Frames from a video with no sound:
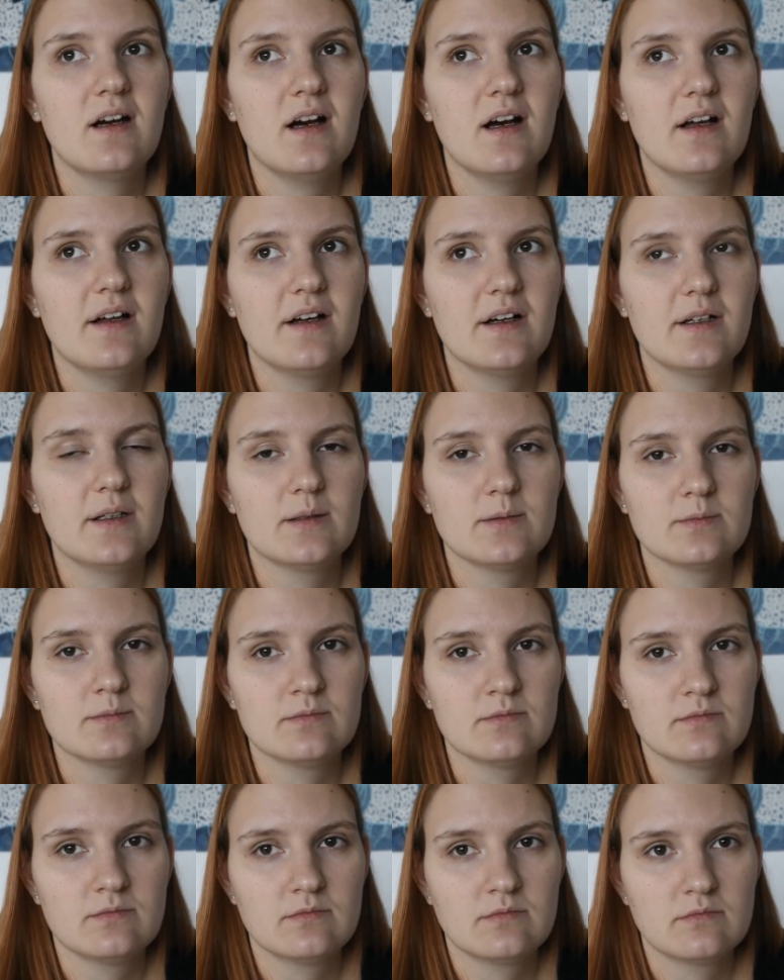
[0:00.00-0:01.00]

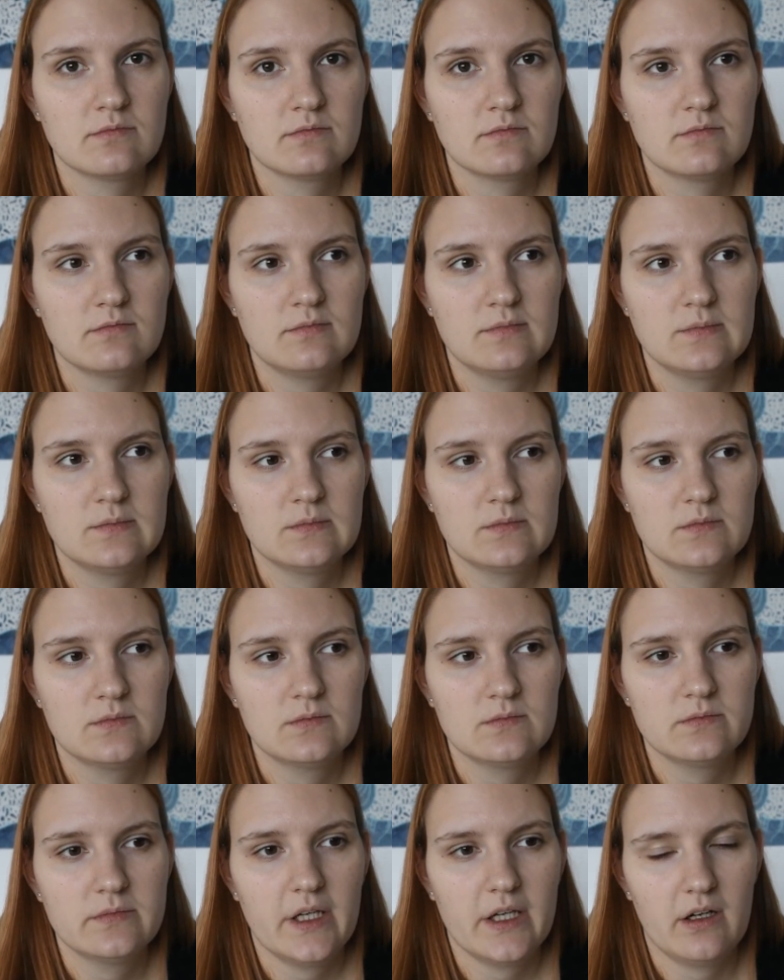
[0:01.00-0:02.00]

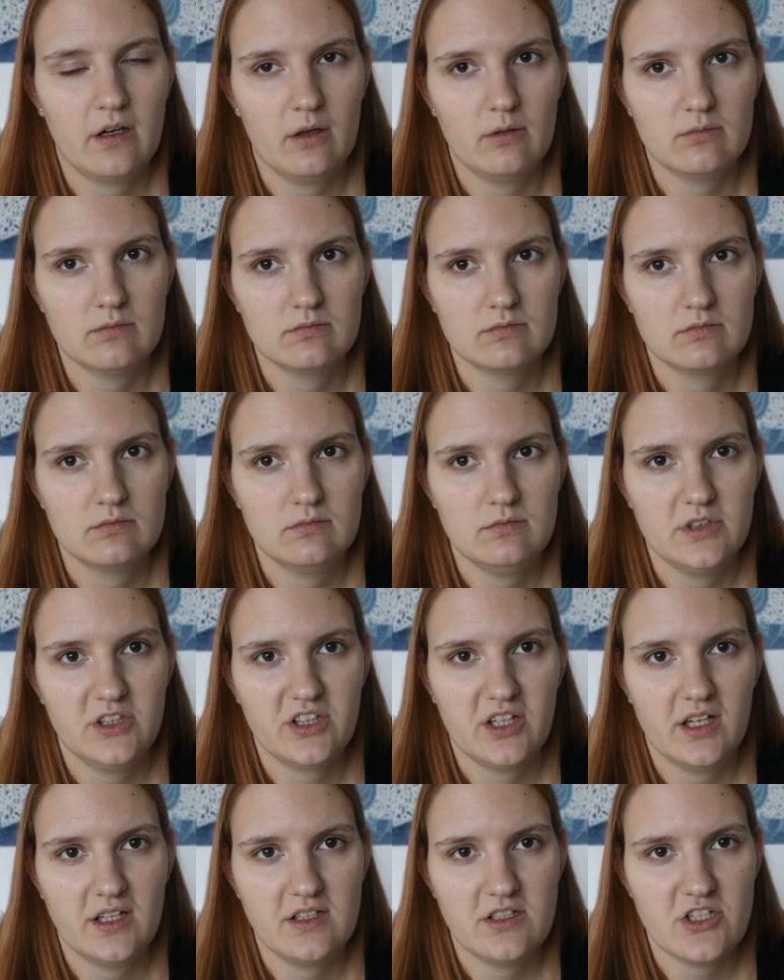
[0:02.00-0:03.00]
you know, you
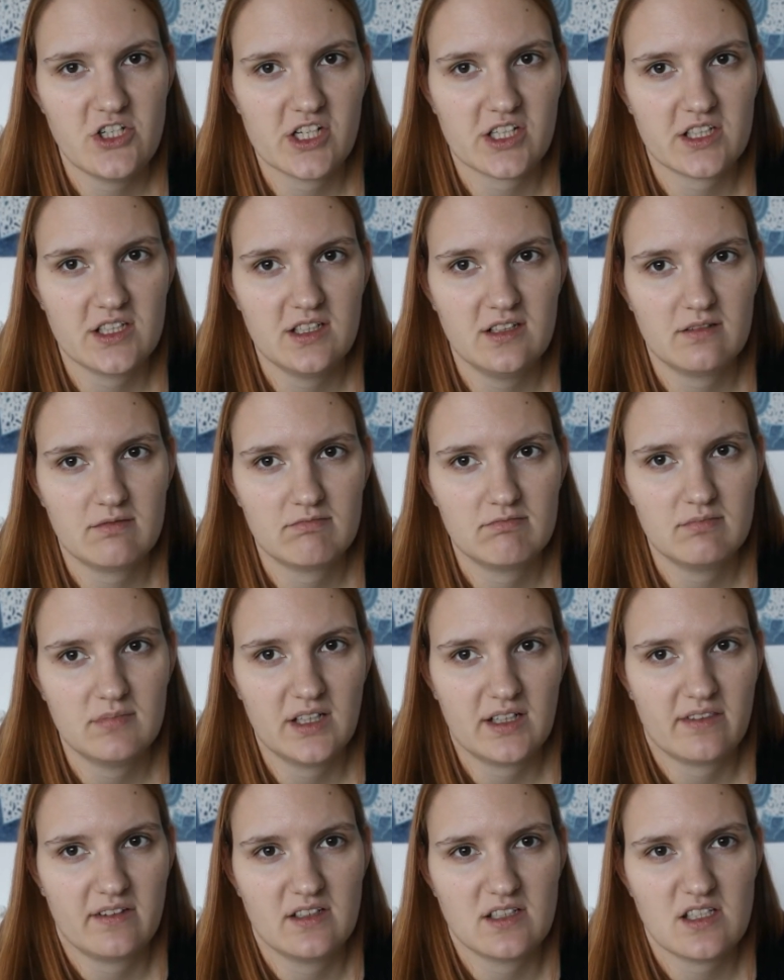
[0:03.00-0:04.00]
can inject it
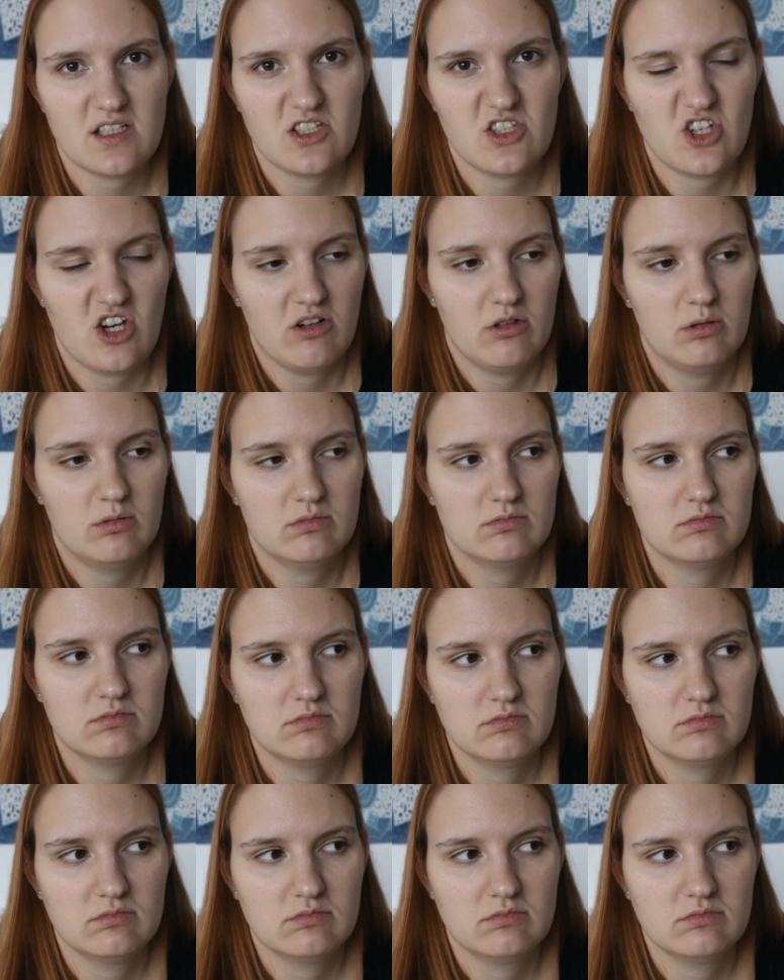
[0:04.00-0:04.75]
like this, so,